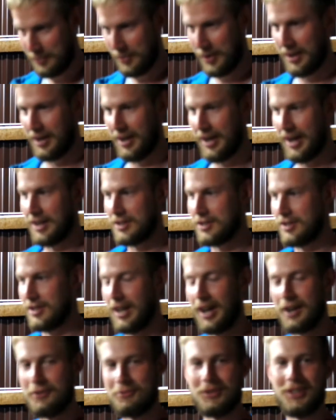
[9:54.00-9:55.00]
but
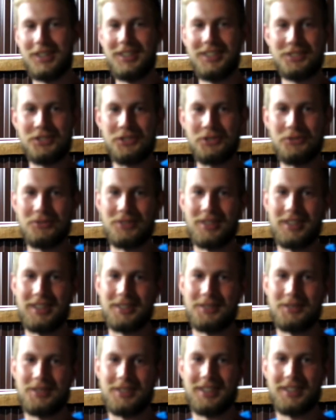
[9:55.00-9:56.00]
I really chewed
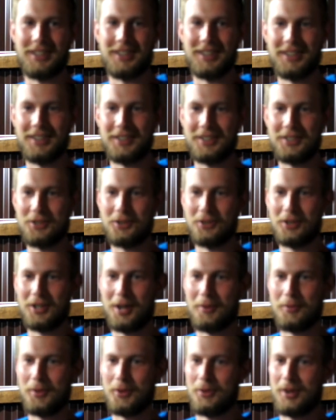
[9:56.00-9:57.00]
that
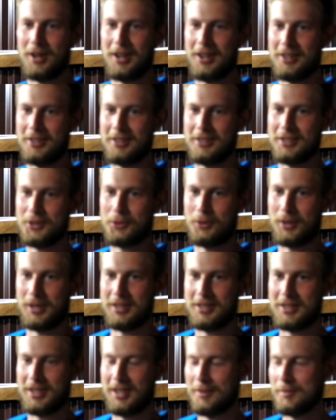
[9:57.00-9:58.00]
cucumber
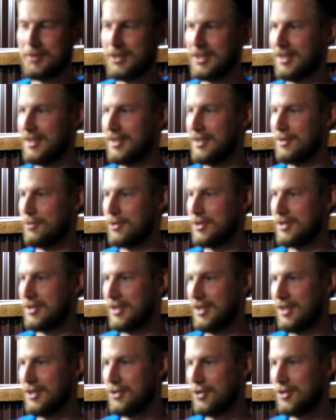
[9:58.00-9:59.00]
120 times and it was
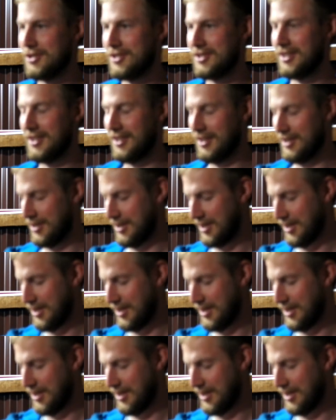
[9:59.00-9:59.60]
interesting.